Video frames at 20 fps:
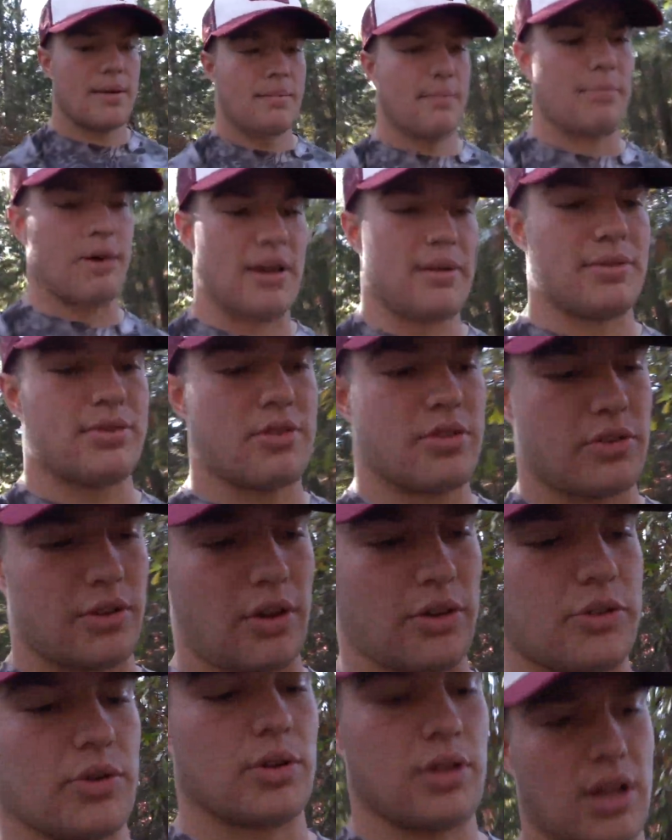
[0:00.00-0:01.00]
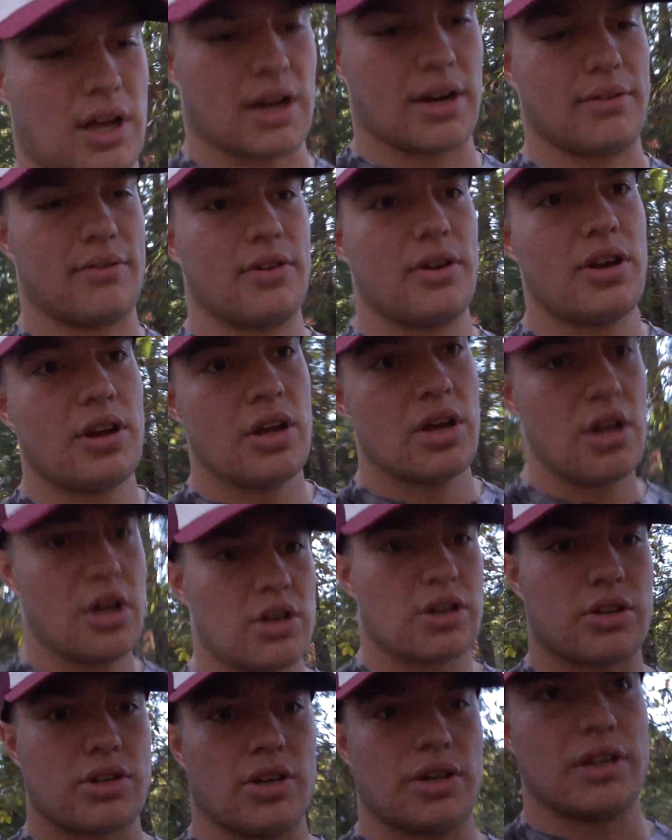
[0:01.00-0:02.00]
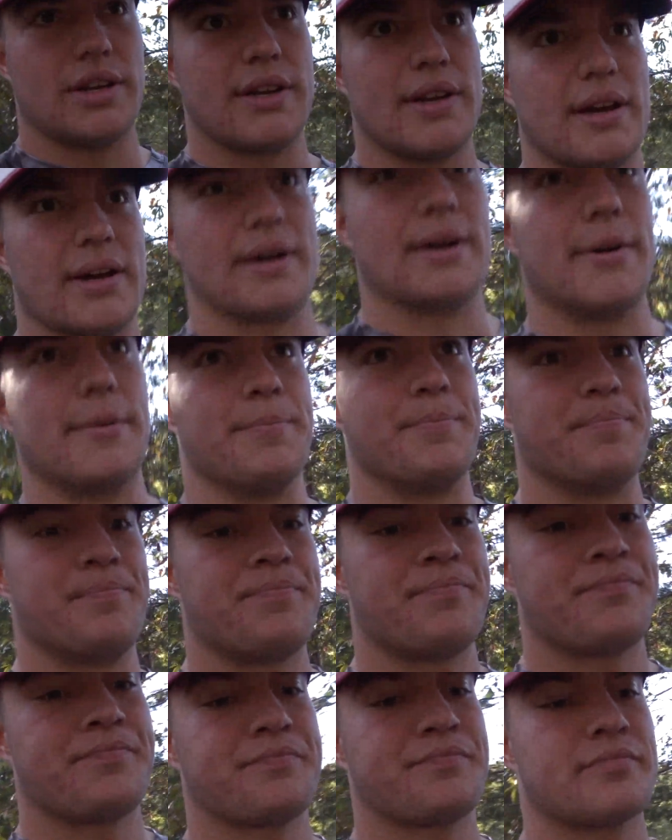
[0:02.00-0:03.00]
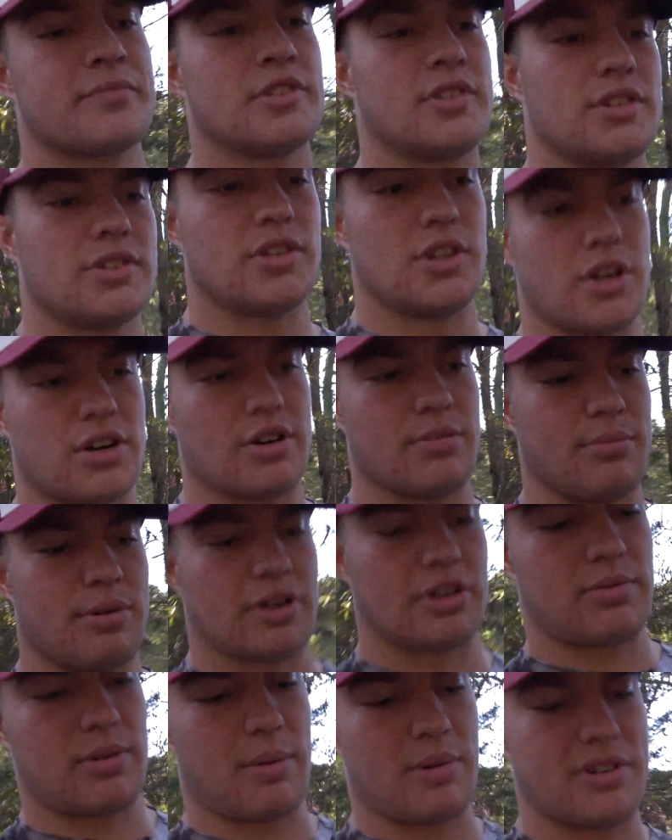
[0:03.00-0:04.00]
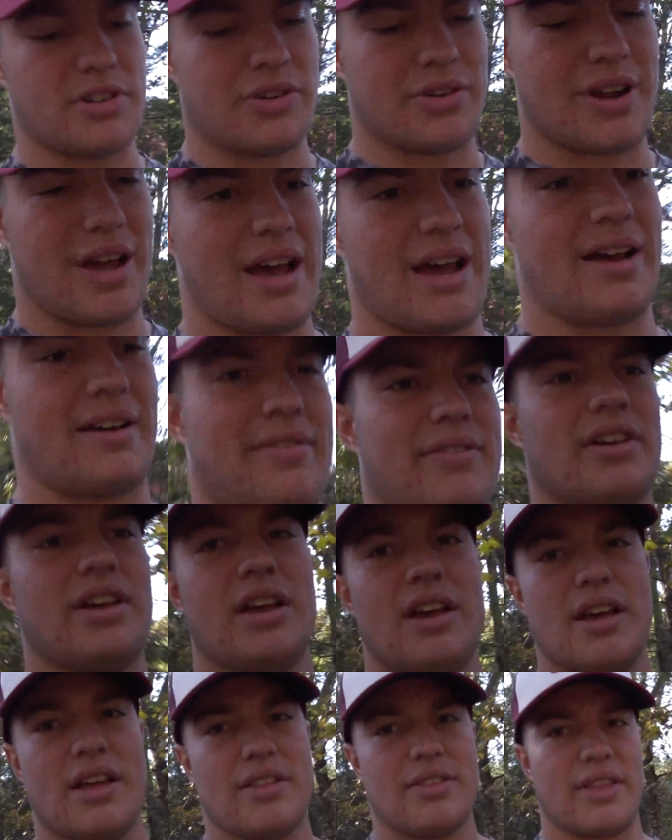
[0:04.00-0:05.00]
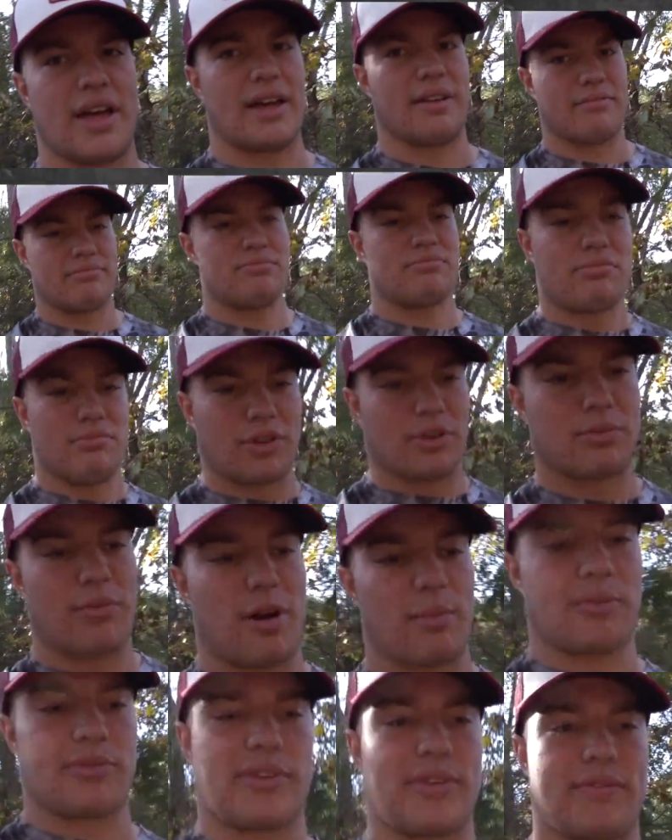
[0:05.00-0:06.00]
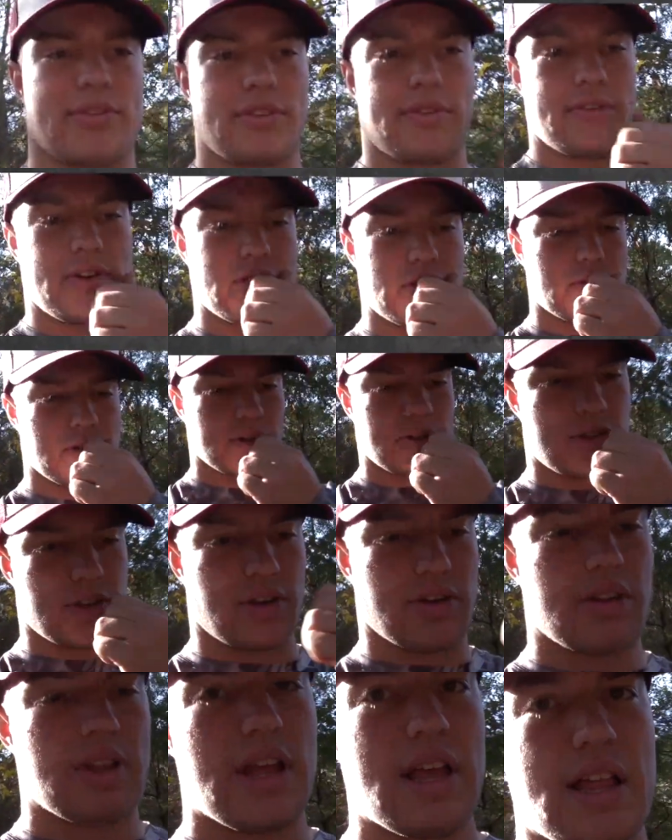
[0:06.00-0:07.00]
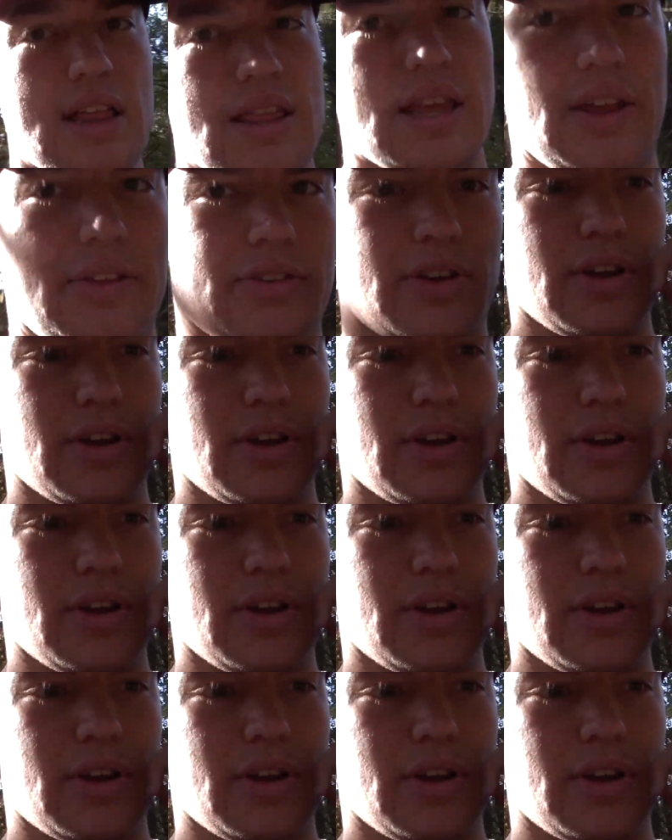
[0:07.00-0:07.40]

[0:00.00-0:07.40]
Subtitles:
but there's also a lot of good younger bucks, probably 2.5, that look promising for the future, so that's